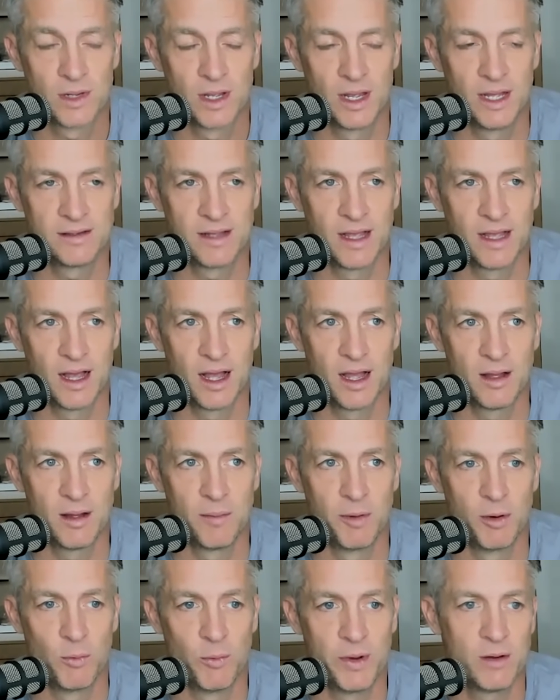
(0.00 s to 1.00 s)
It, uh, I
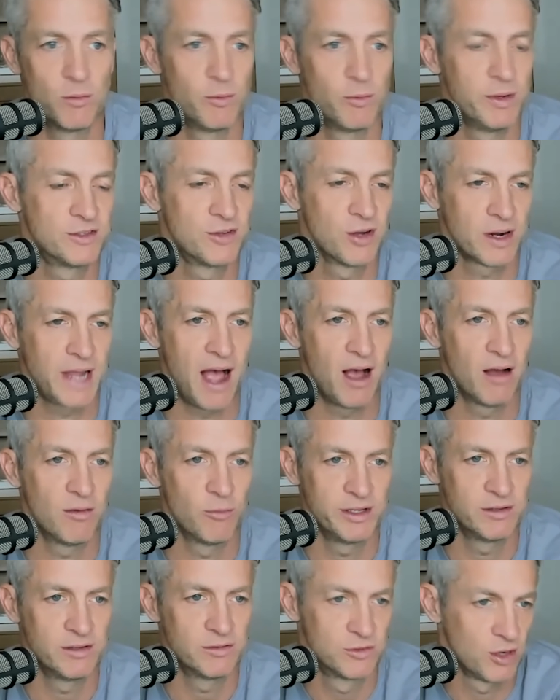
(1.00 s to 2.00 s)
mean, we, we took out,
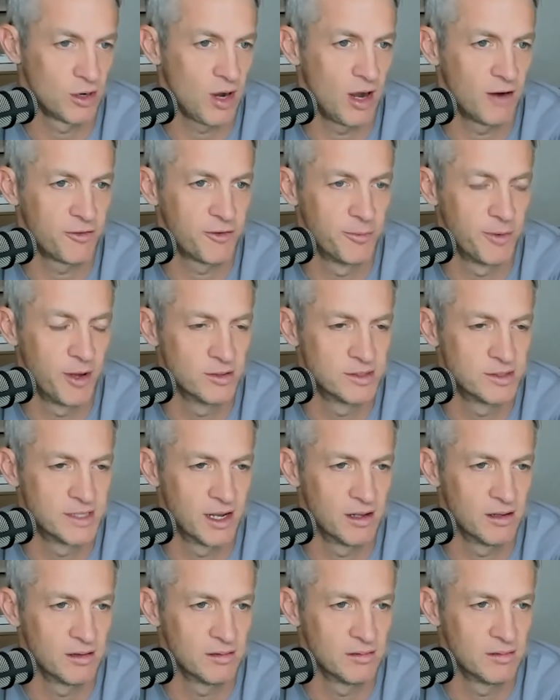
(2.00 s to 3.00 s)
we took off from the
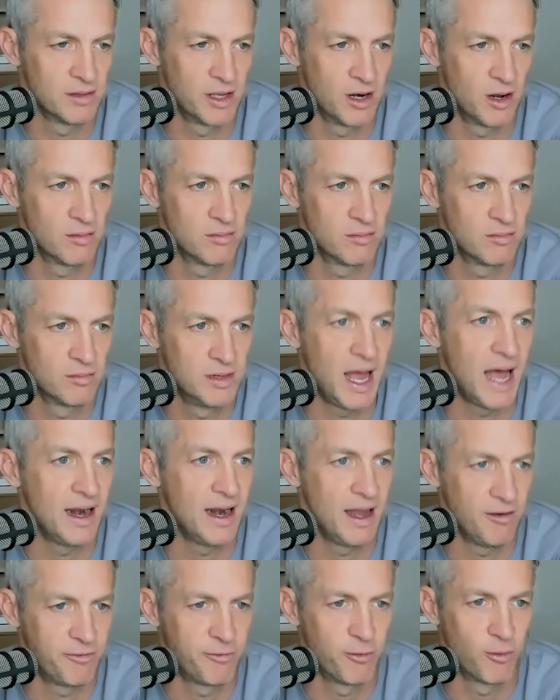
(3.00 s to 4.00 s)
hotel, you know,
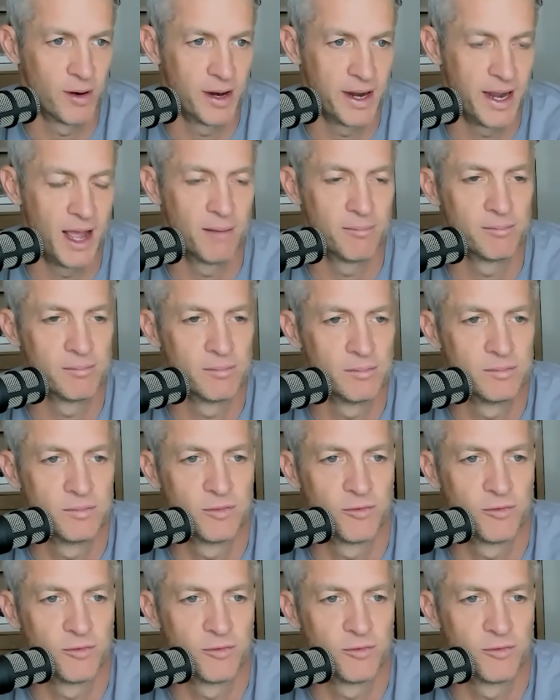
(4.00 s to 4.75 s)
not at 4 a.m.,